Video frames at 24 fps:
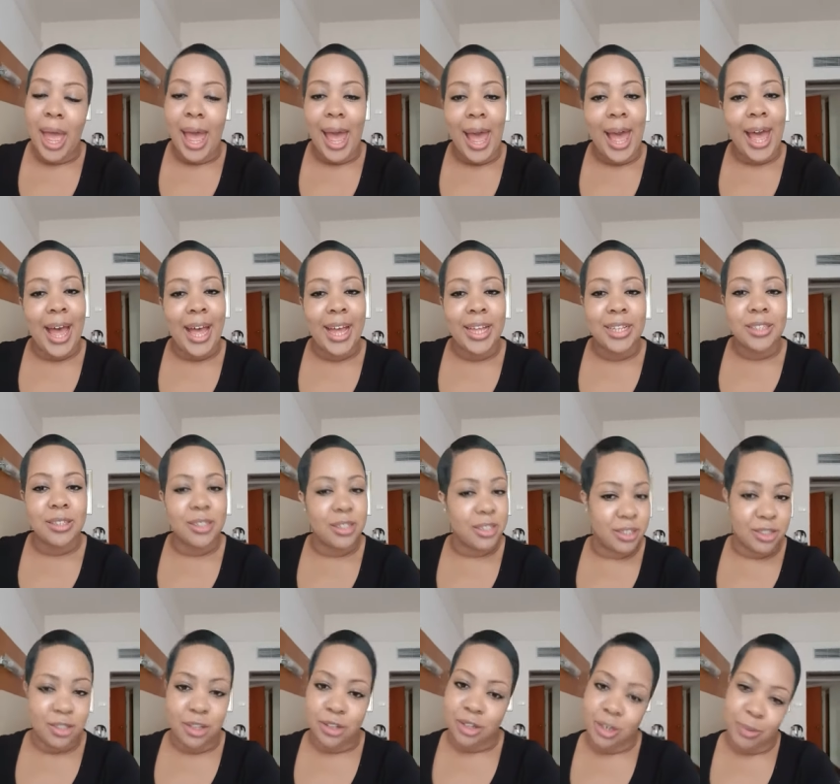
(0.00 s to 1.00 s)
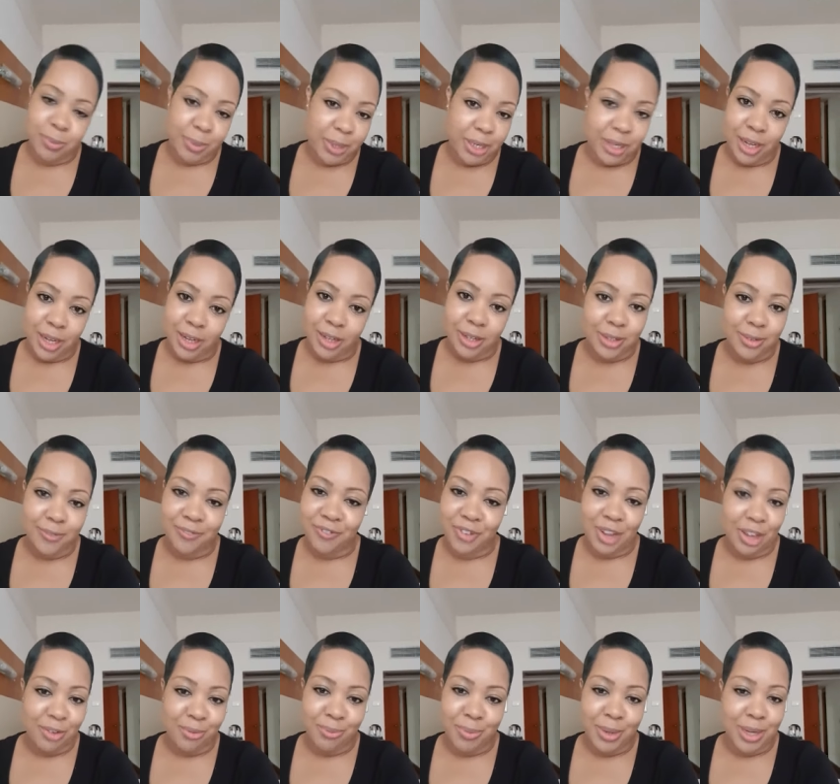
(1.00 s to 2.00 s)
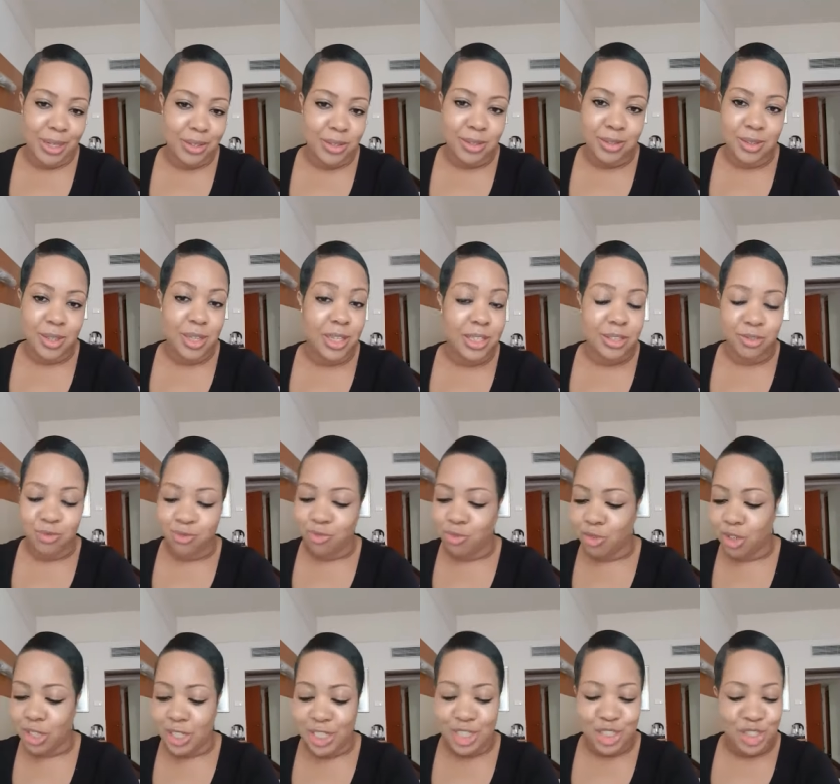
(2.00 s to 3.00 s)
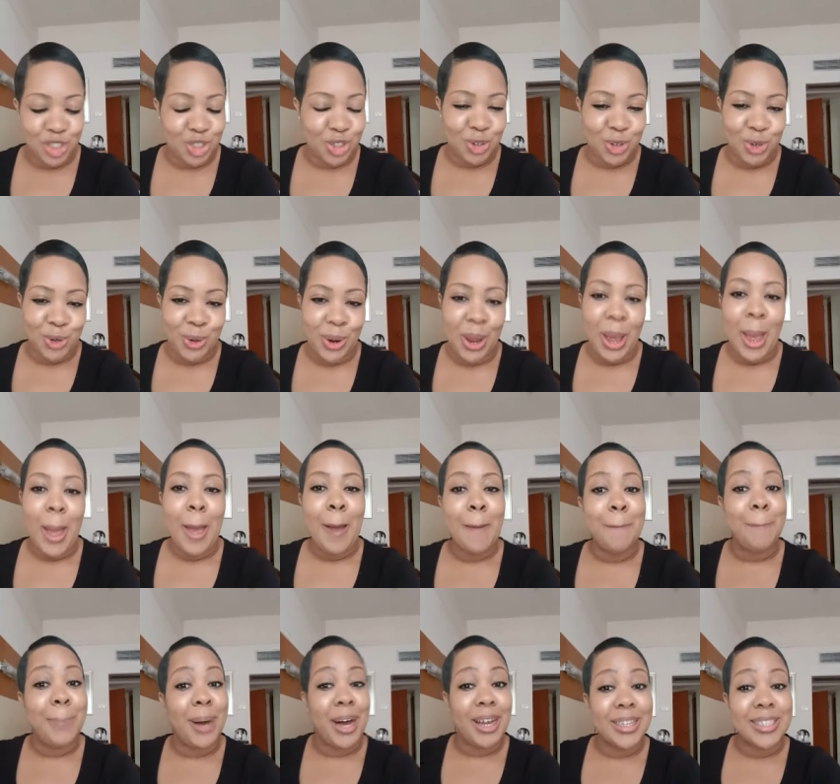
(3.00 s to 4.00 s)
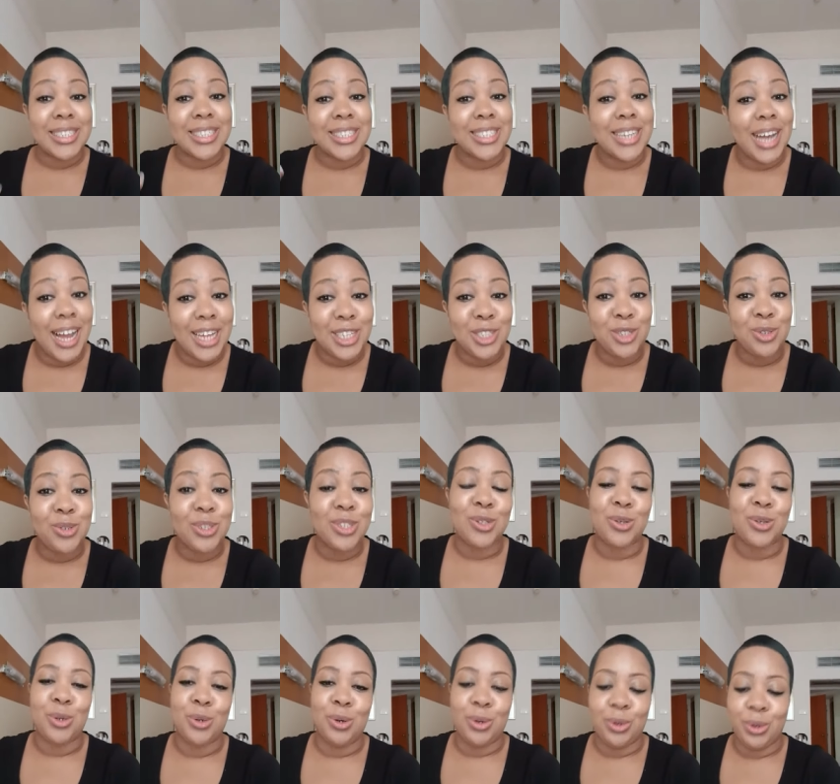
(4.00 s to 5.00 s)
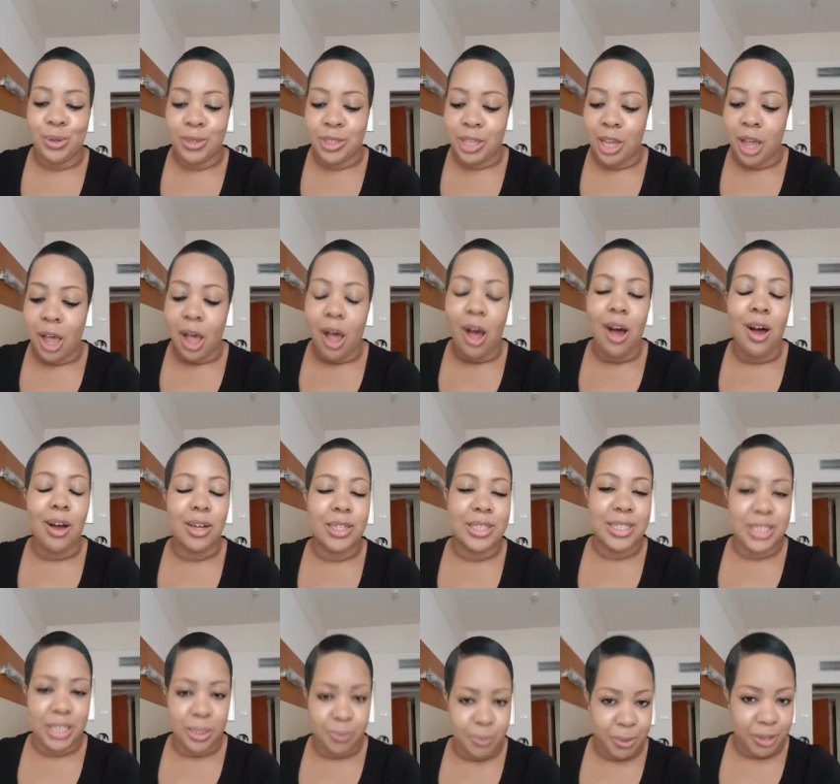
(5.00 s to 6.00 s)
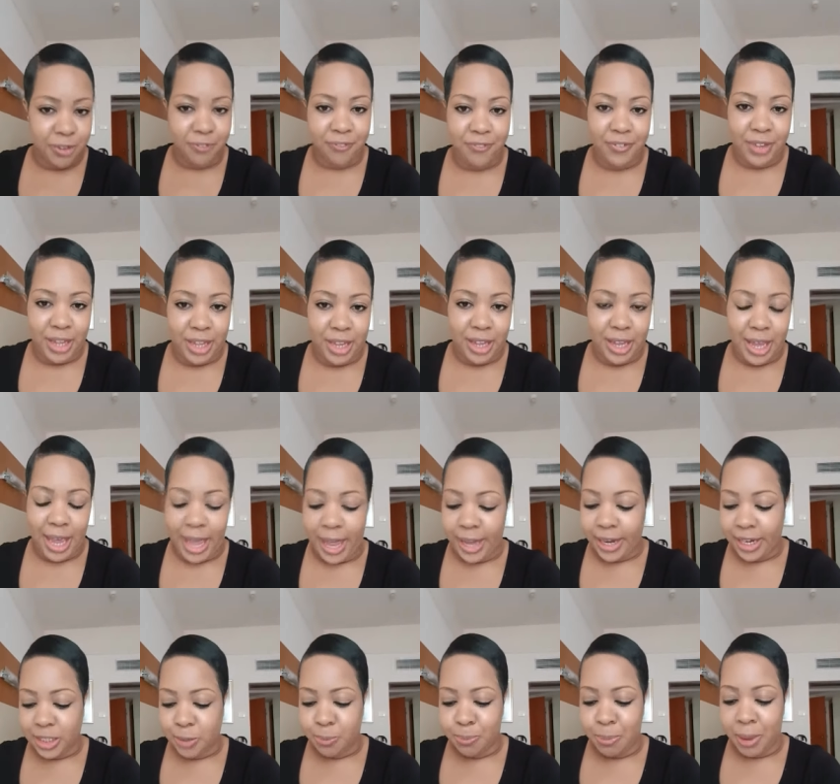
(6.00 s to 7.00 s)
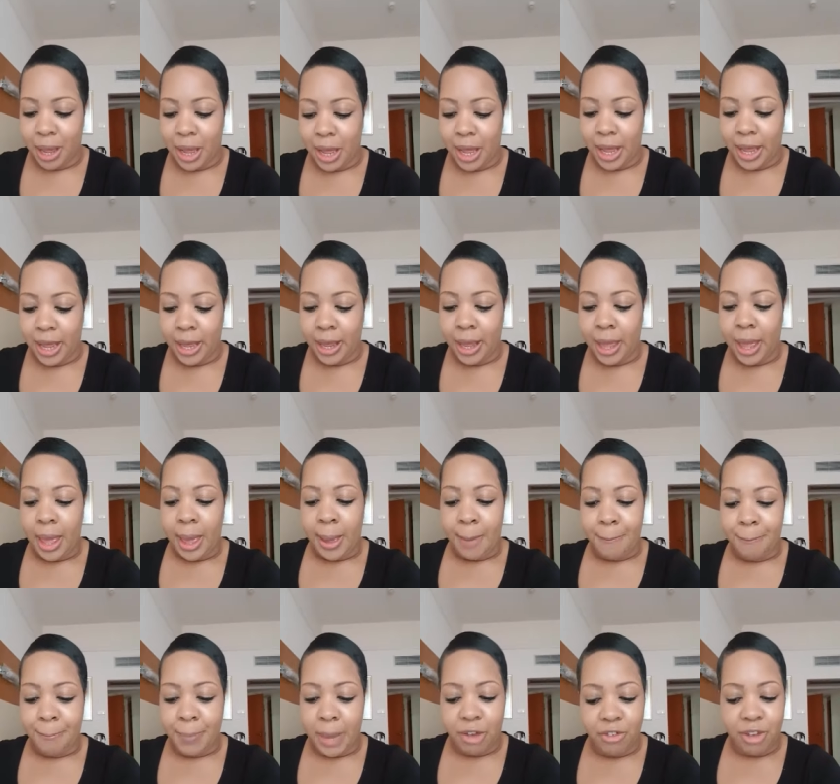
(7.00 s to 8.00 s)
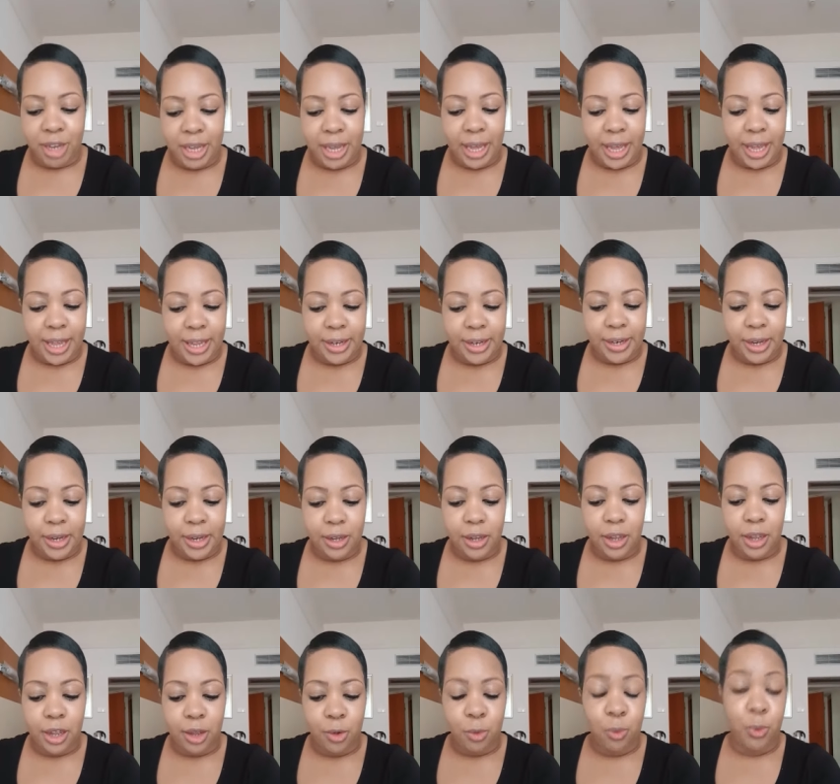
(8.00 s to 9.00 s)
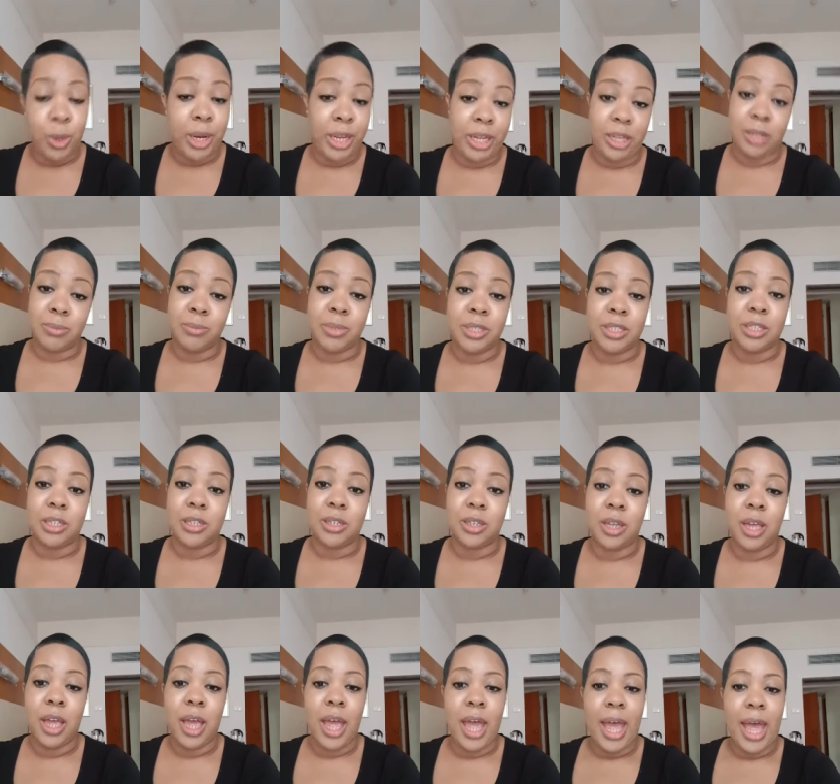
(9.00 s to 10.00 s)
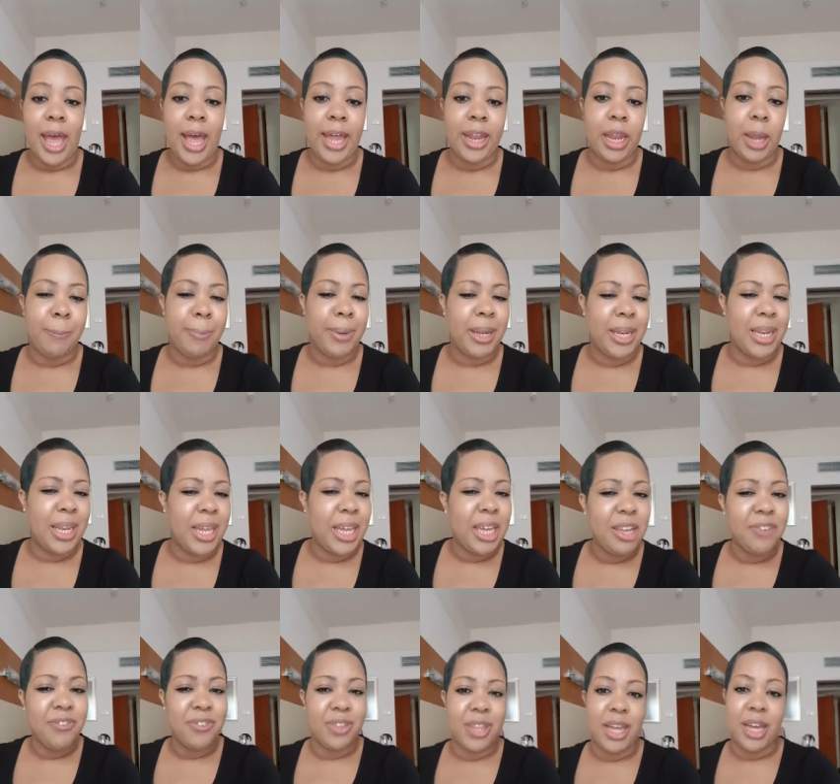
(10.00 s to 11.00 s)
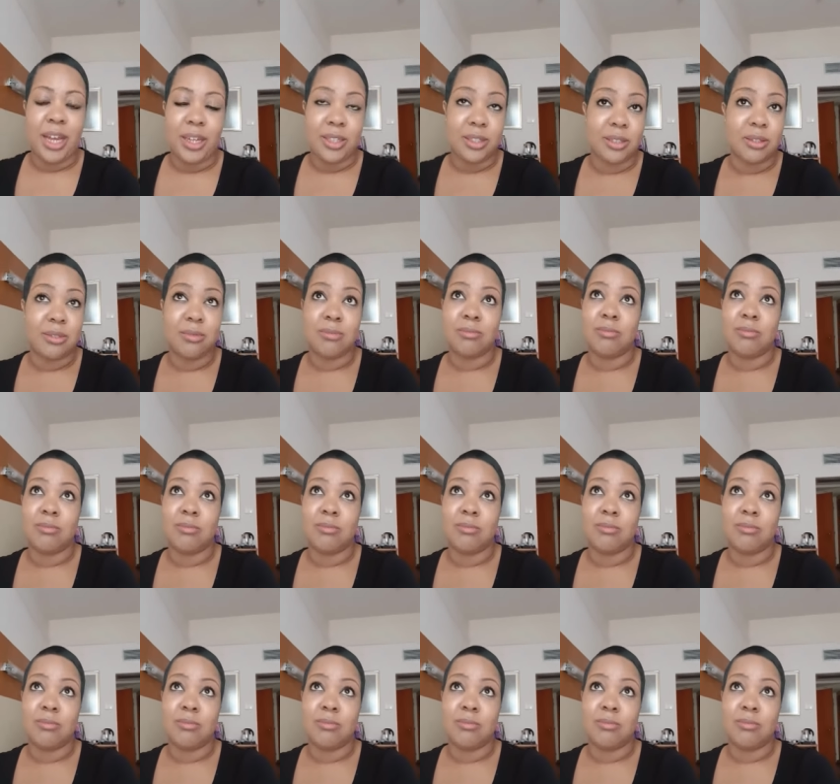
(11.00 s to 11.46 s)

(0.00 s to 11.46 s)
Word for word: and it's not going to be like a five minutes. It's really short, but the title is called Our Deepest Fear, and it's by Marianne uh, Williamson. And I believe that